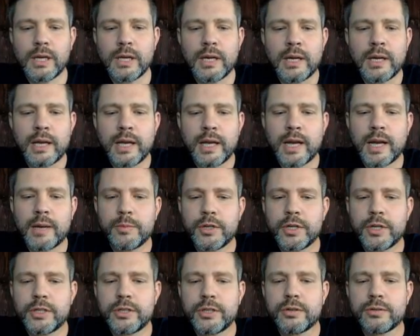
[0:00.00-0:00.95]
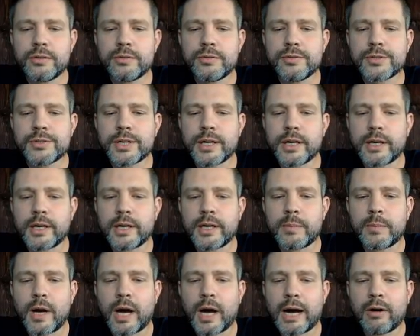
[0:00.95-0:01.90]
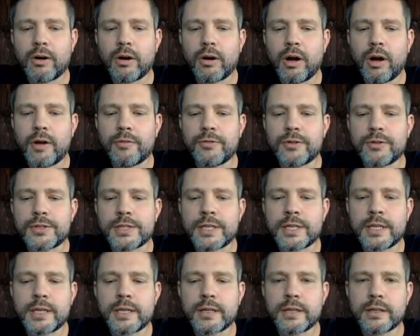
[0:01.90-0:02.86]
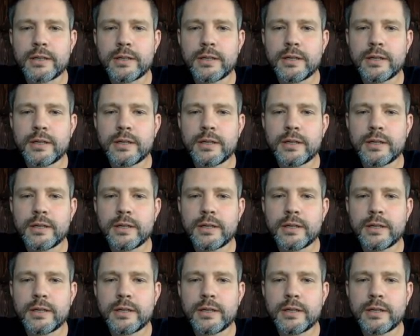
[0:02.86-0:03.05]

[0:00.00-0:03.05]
and I'm going to use our office here.